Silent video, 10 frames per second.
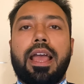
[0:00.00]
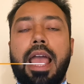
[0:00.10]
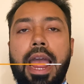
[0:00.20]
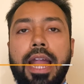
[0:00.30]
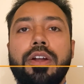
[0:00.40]

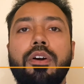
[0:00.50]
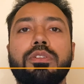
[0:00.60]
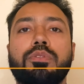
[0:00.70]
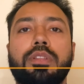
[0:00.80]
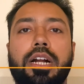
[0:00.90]
and
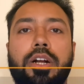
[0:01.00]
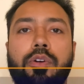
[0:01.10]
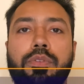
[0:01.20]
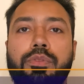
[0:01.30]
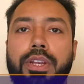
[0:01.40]
also the
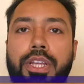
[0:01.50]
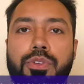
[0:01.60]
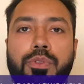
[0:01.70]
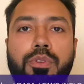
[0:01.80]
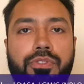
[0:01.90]
cutoffs for
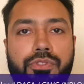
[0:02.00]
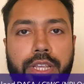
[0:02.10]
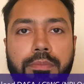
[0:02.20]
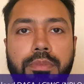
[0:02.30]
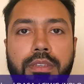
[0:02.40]
each of those
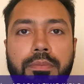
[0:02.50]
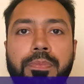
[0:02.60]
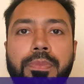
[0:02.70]
streams.